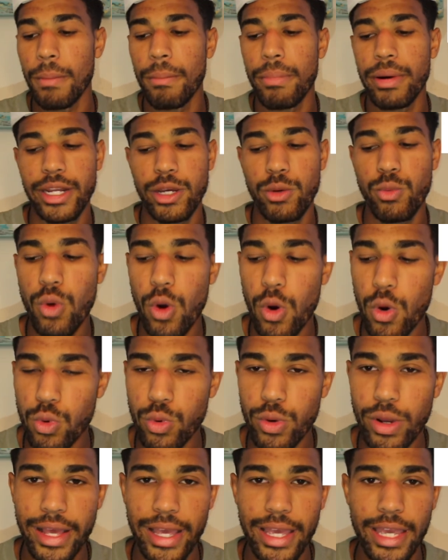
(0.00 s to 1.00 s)
but it
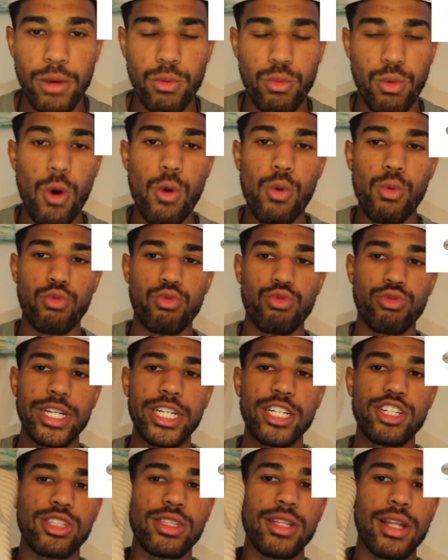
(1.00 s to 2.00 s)
won't
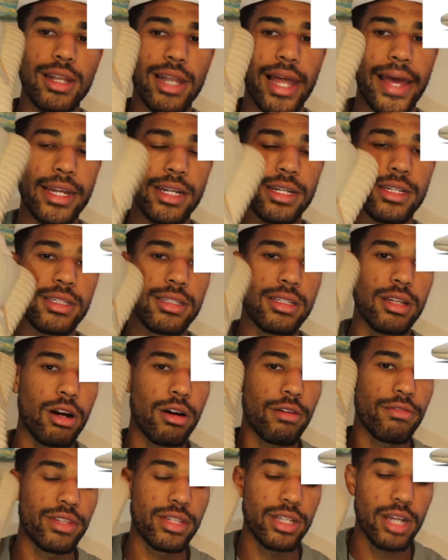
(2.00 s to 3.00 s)
reach the lightness
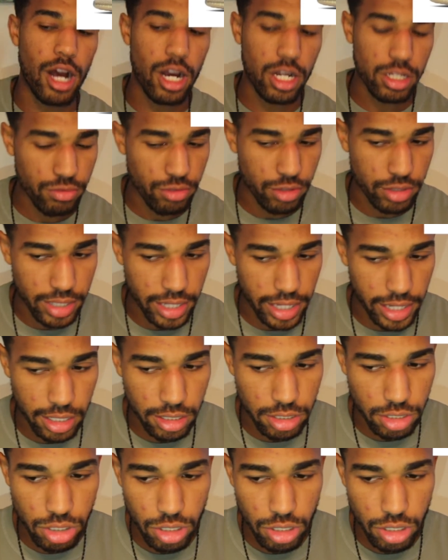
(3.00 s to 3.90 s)
of the Oxford tan.